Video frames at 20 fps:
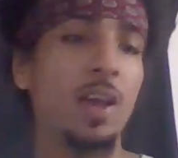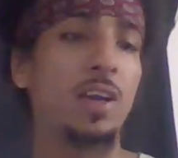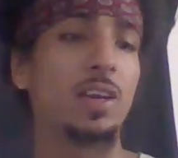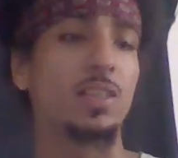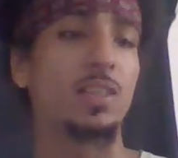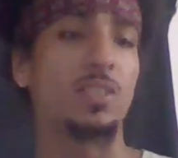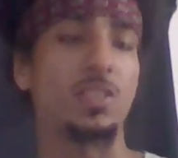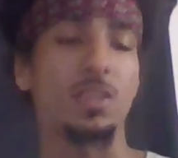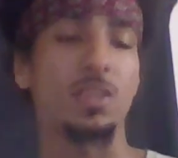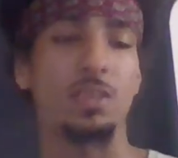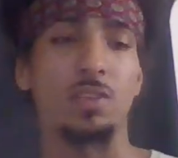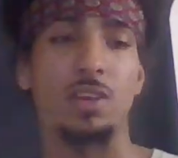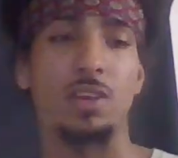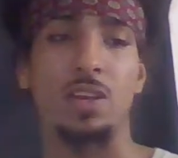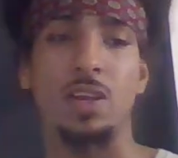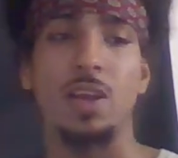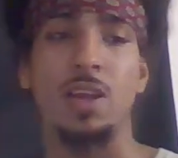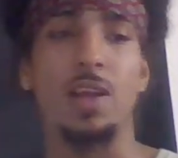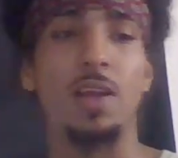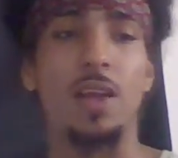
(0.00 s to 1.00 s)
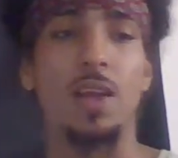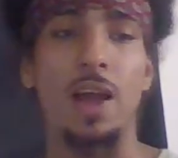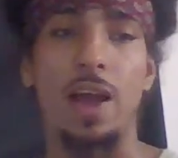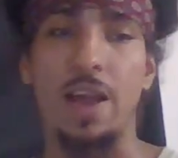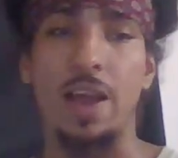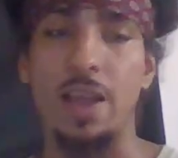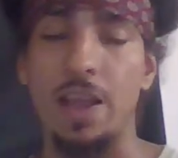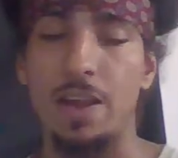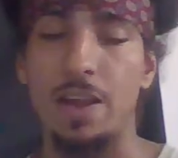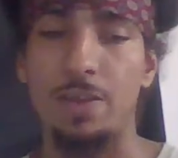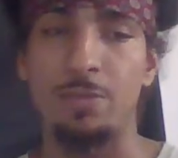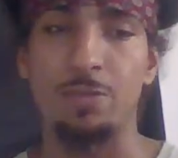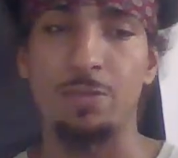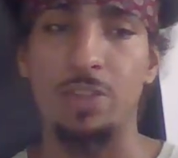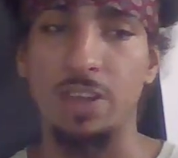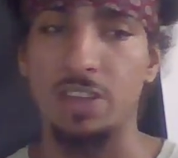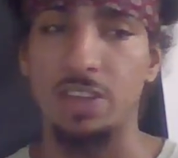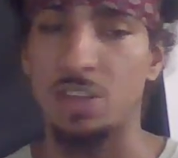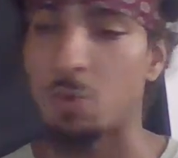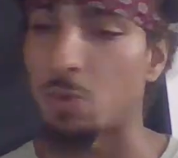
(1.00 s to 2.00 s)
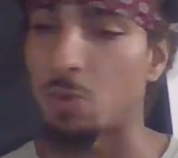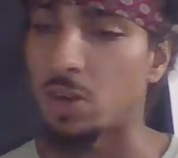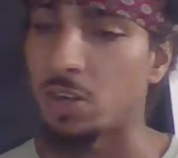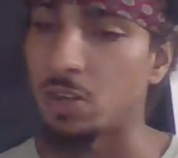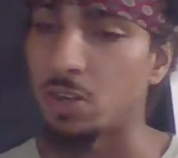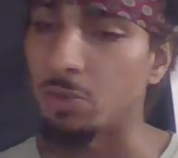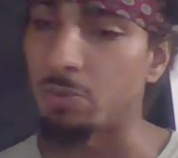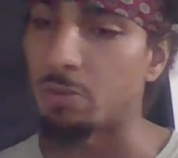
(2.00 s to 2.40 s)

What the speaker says: considering I have things I want to